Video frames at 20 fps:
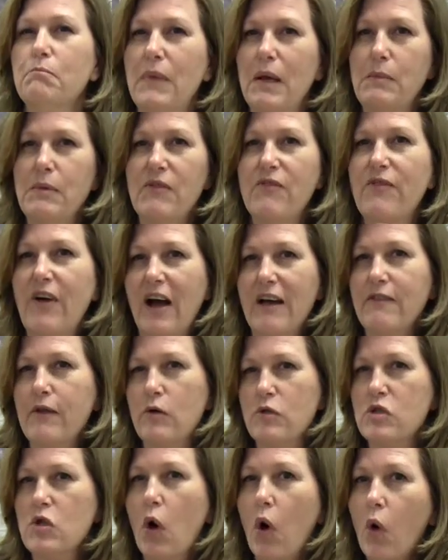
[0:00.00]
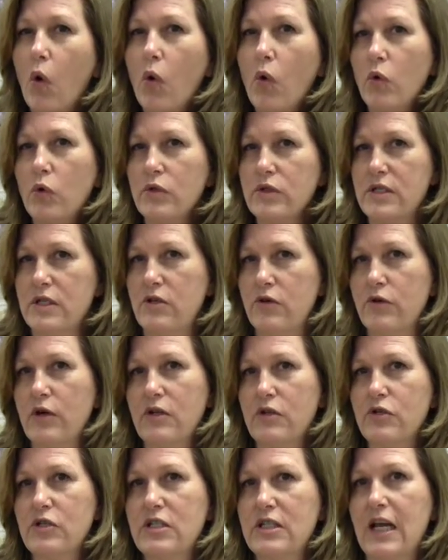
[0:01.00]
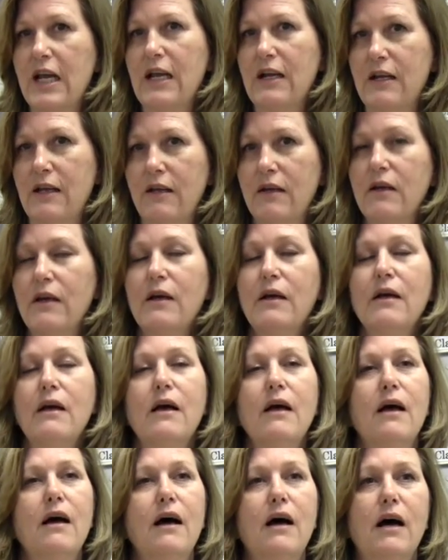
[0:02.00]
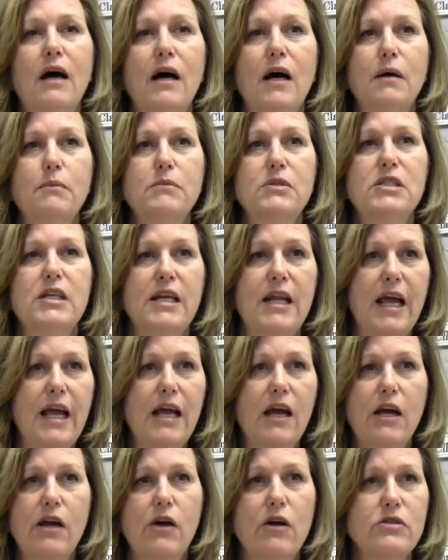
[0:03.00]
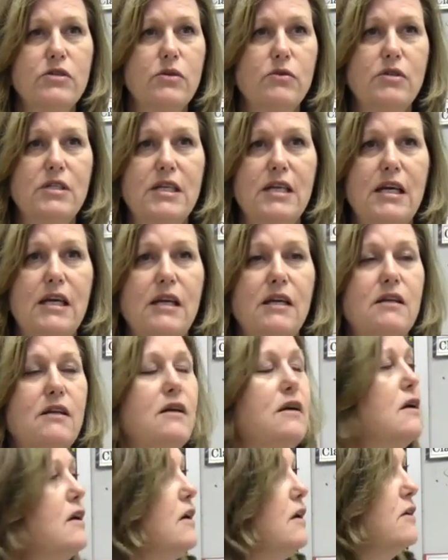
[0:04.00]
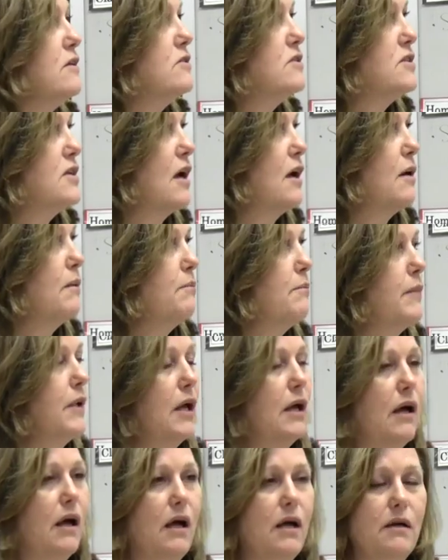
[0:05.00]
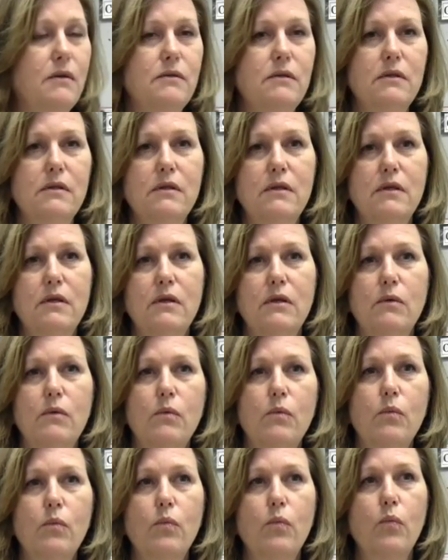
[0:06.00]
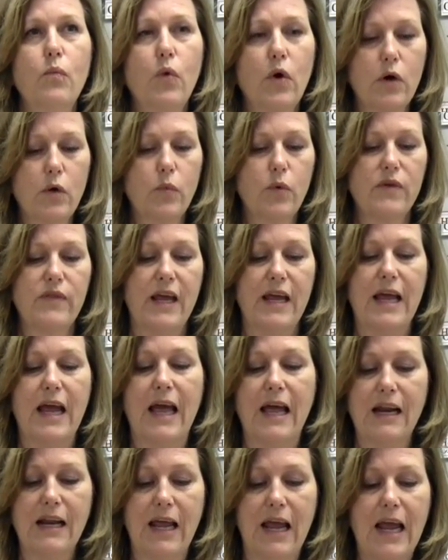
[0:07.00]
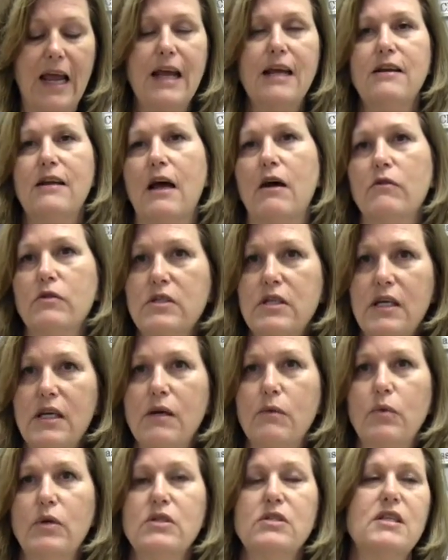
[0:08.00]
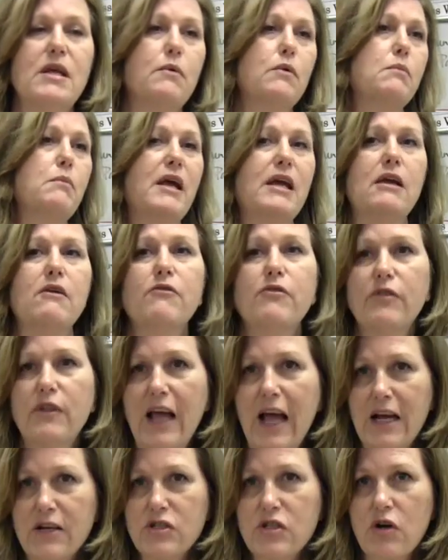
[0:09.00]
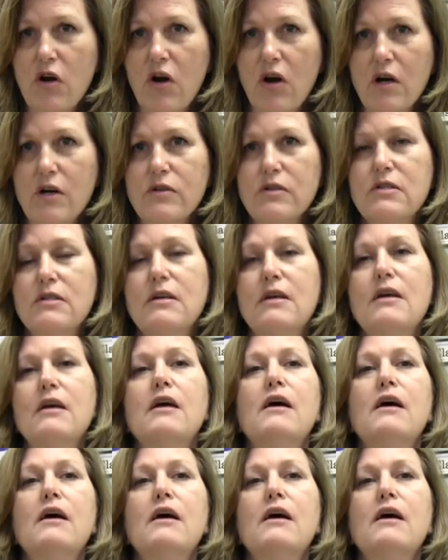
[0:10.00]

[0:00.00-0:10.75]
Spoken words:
maybe find those holes in your understanding. Today I also did some work where they had a handout. They were making flashcards.